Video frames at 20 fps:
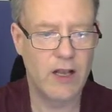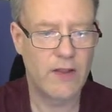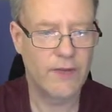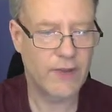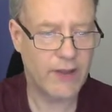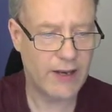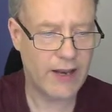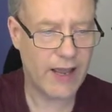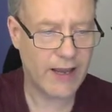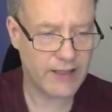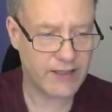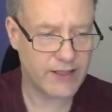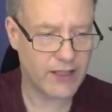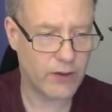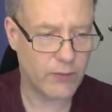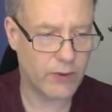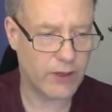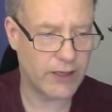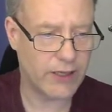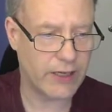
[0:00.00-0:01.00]
The next
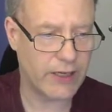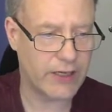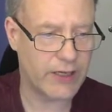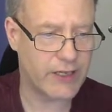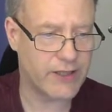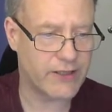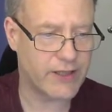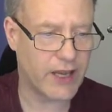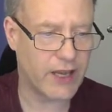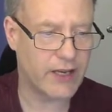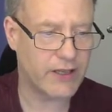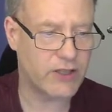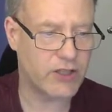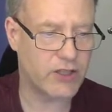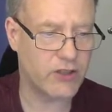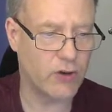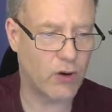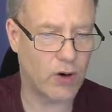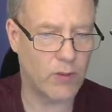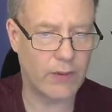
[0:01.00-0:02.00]
thing we need is that it's
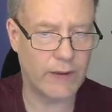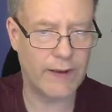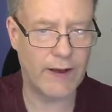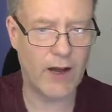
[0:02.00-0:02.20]
normally